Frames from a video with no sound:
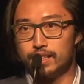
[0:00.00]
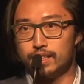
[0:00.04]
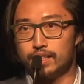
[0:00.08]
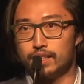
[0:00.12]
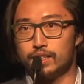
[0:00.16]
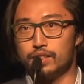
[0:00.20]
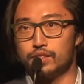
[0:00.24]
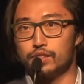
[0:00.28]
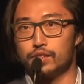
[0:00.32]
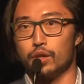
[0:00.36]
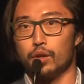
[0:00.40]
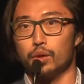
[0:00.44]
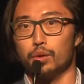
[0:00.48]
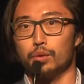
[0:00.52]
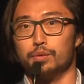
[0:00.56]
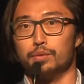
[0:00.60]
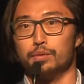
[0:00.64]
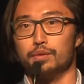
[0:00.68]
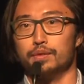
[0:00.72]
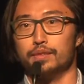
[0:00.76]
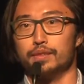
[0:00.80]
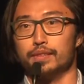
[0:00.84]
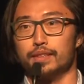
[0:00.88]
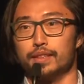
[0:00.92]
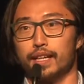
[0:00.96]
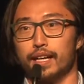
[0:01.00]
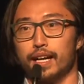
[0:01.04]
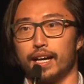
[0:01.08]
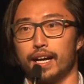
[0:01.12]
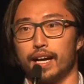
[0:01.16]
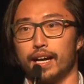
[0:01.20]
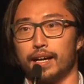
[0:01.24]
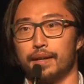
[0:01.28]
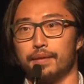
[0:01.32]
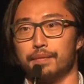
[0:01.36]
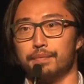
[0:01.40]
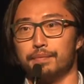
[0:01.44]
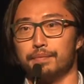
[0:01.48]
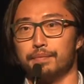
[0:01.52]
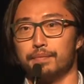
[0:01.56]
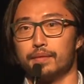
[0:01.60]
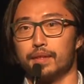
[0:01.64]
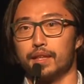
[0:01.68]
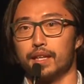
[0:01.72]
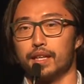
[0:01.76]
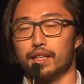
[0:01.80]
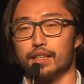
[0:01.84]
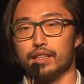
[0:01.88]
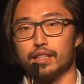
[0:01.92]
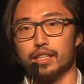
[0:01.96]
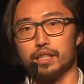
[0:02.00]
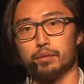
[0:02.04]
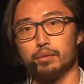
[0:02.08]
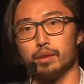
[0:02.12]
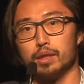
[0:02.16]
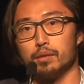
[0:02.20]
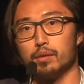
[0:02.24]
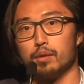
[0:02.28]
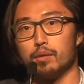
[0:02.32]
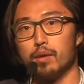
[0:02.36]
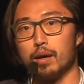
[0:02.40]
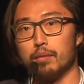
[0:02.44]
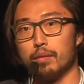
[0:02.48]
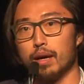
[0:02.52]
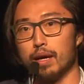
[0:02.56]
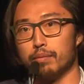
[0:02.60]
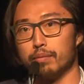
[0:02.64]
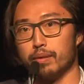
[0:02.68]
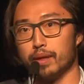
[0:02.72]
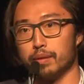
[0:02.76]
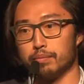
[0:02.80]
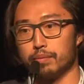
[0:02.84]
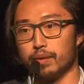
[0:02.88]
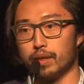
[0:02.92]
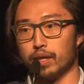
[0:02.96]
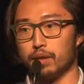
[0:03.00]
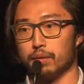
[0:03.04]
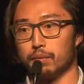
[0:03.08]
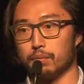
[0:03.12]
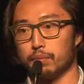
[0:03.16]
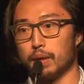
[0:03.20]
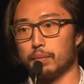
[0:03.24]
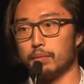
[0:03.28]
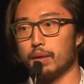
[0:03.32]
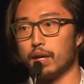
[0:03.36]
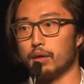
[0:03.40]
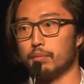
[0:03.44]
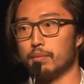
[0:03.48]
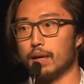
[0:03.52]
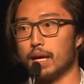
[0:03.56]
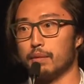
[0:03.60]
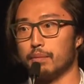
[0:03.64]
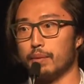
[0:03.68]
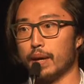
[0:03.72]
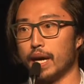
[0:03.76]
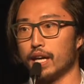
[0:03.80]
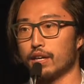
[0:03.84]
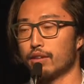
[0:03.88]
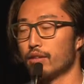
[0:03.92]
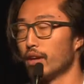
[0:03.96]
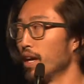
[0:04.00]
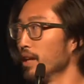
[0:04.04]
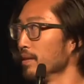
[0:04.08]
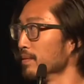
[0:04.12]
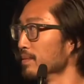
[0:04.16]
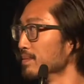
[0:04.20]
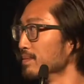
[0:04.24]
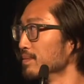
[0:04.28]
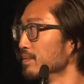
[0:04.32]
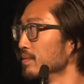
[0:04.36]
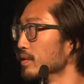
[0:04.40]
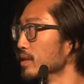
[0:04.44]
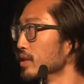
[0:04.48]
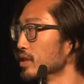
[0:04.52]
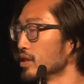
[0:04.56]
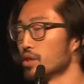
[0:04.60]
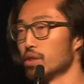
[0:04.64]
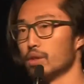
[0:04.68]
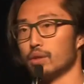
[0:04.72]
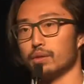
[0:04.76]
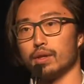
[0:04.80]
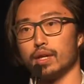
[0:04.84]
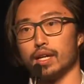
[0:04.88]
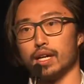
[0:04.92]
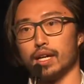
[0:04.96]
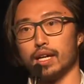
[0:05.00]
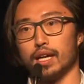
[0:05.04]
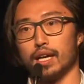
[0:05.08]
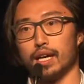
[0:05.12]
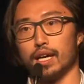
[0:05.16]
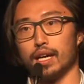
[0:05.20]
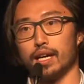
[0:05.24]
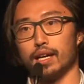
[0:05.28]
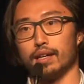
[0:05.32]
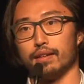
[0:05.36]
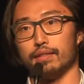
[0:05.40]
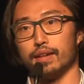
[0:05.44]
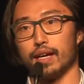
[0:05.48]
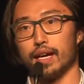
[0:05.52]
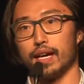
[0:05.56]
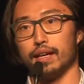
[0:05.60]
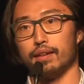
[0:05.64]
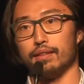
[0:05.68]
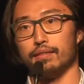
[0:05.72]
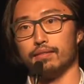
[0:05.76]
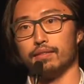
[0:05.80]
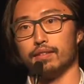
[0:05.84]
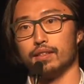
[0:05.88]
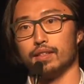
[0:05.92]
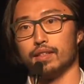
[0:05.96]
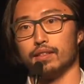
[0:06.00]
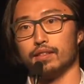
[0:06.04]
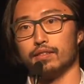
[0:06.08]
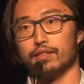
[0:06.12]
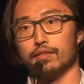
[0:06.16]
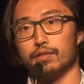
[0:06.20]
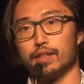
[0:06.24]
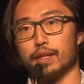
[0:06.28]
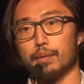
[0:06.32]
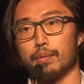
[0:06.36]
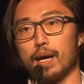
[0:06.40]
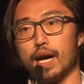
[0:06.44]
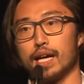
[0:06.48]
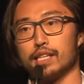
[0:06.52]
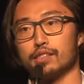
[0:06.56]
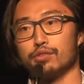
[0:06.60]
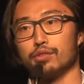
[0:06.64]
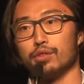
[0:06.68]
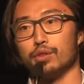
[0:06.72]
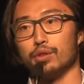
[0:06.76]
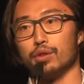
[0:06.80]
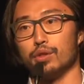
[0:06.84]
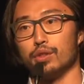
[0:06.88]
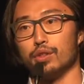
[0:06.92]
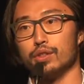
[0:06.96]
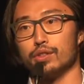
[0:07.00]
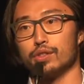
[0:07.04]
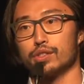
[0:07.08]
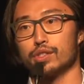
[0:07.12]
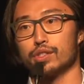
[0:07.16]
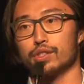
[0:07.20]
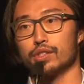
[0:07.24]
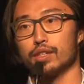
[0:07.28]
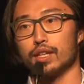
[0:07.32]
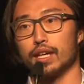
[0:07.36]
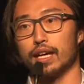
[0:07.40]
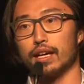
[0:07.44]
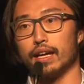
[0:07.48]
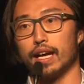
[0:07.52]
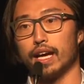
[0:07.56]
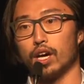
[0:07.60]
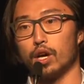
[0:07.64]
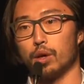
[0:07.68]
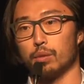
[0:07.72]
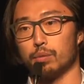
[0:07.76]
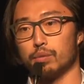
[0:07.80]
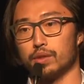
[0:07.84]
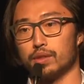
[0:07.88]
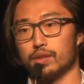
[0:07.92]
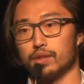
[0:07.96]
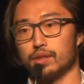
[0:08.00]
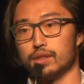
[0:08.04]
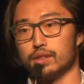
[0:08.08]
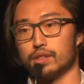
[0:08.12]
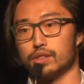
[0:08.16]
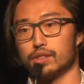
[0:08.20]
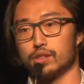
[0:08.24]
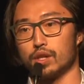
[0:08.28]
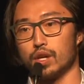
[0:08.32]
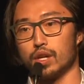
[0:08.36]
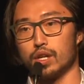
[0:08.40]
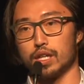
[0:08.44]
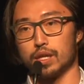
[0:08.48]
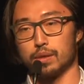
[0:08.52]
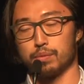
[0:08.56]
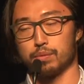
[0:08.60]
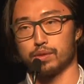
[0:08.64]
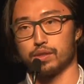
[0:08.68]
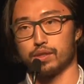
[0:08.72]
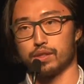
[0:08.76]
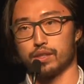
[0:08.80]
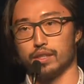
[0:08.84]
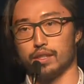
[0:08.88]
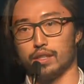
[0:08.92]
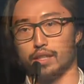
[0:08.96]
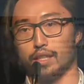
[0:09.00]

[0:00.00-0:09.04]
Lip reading: So a little bit about my background. So for the past few years, I helped startups in